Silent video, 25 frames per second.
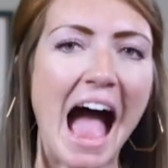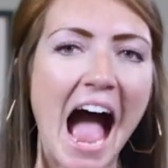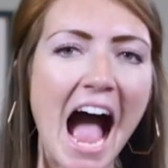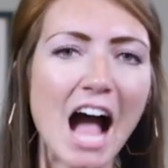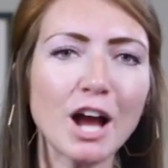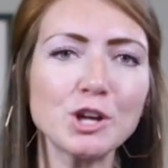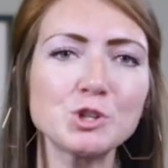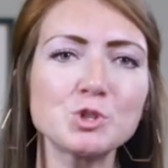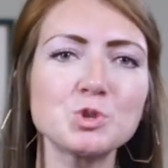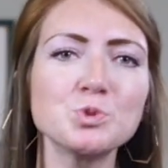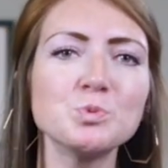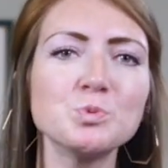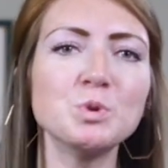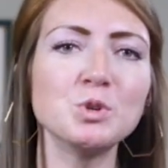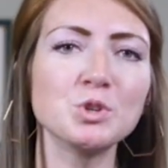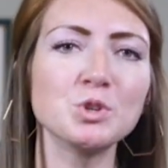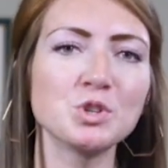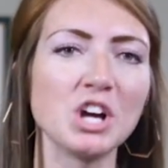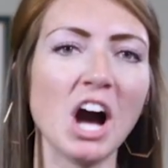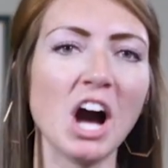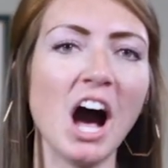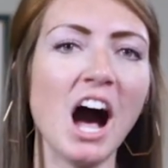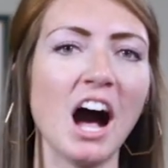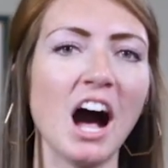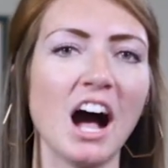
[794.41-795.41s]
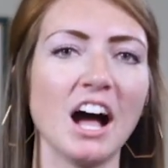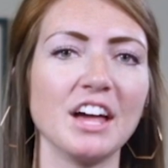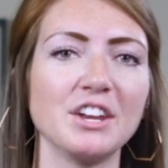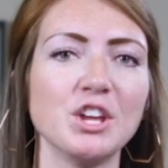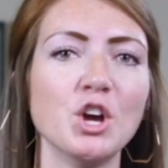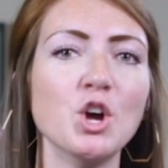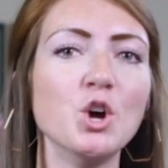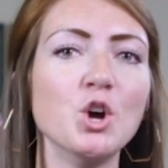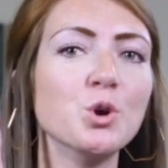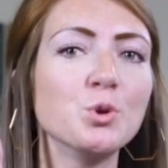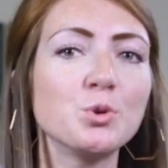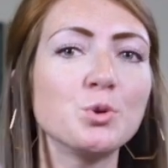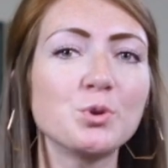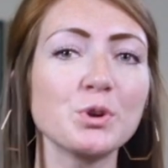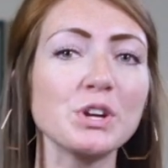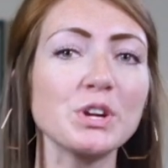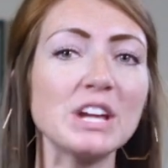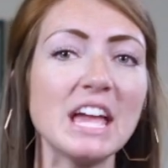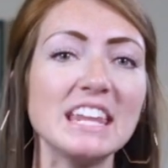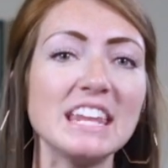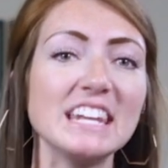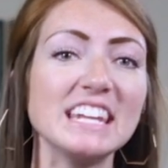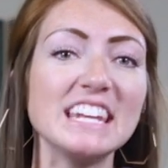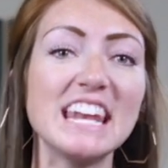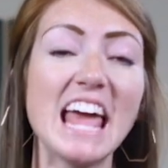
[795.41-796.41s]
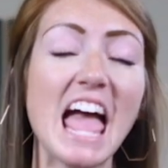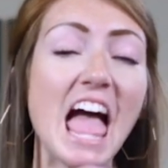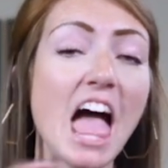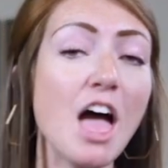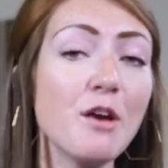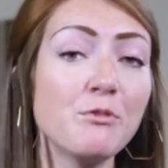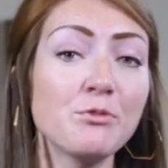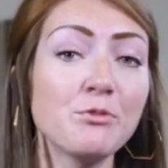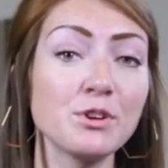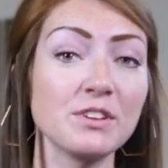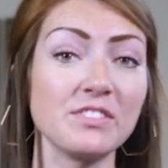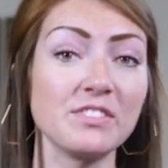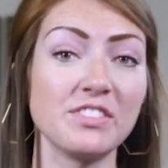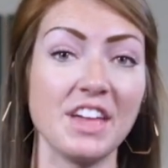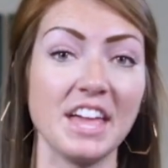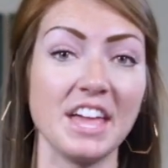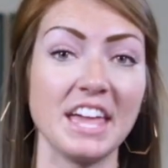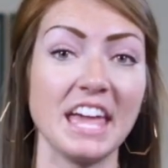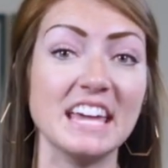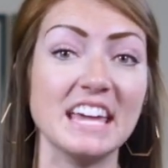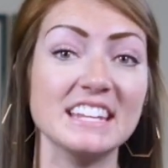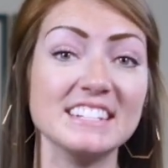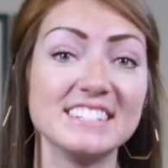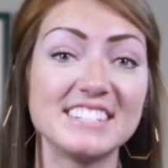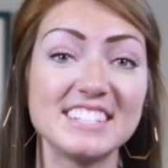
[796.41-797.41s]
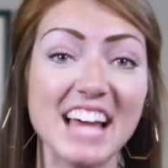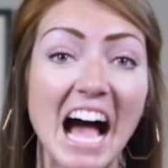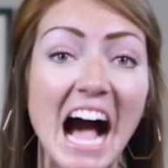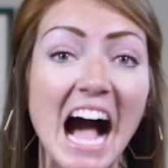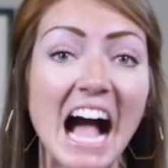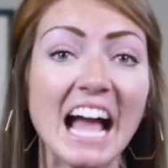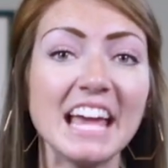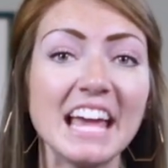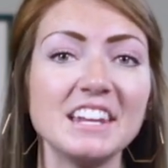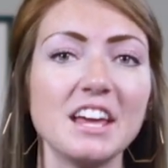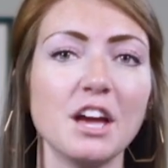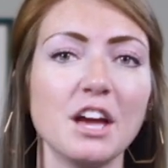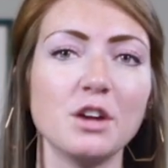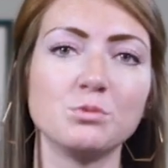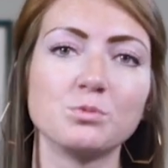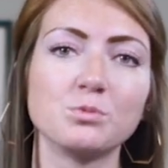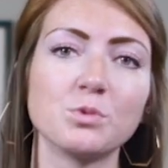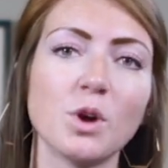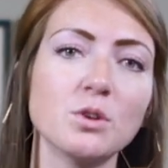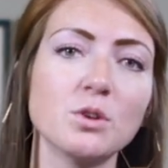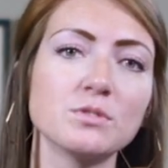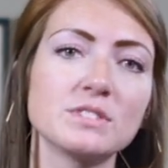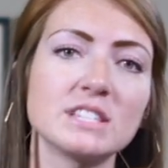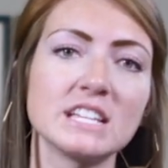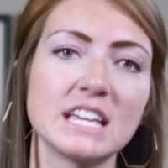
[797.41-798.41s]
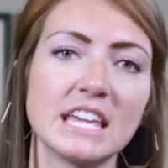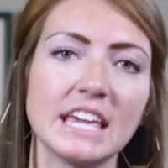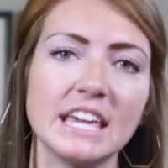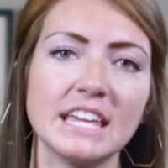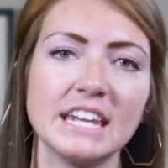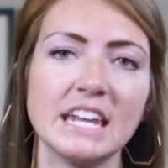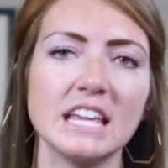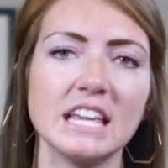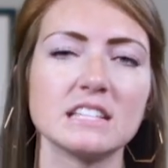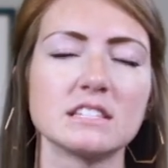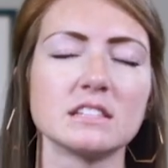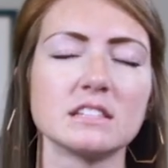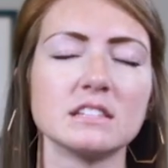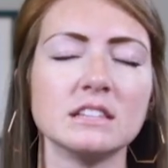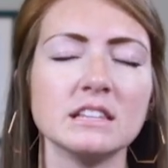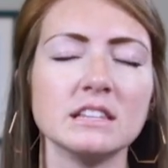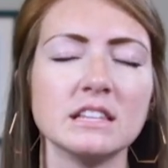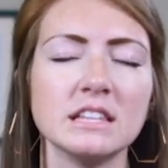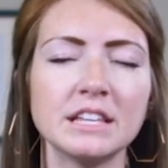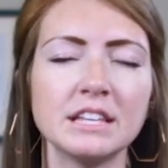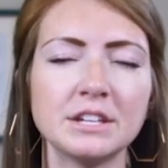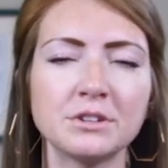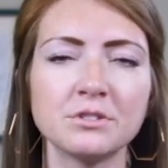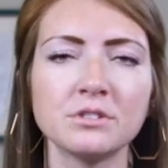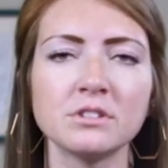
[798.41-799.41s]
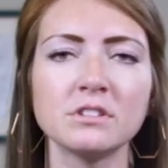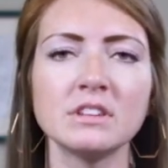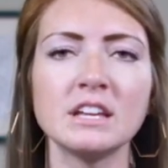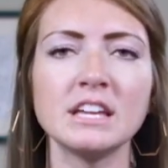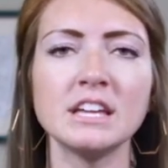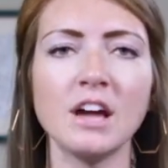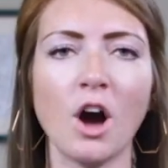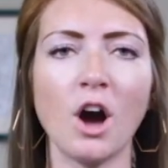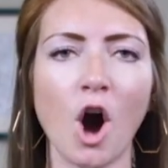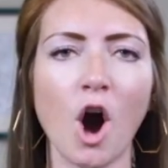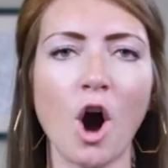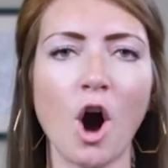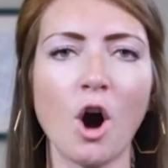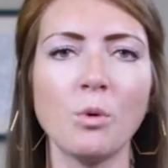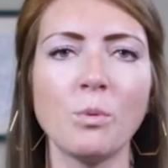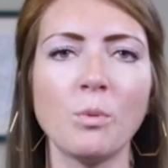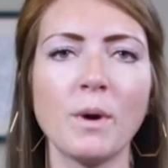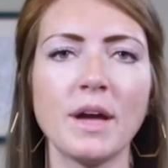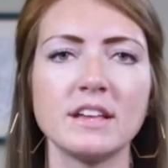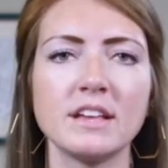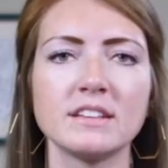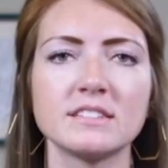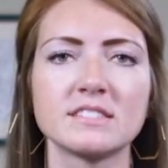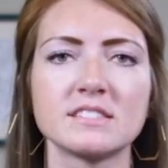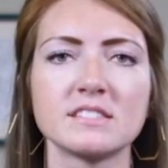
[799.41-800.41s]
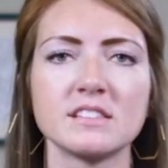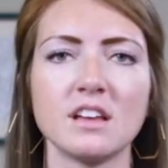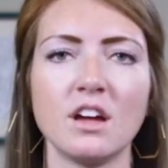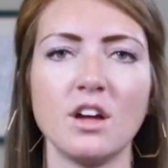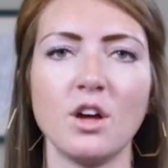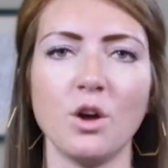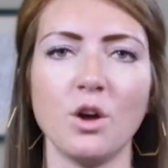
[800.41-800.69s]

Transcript: actual God who created everything and died and rose again is literally always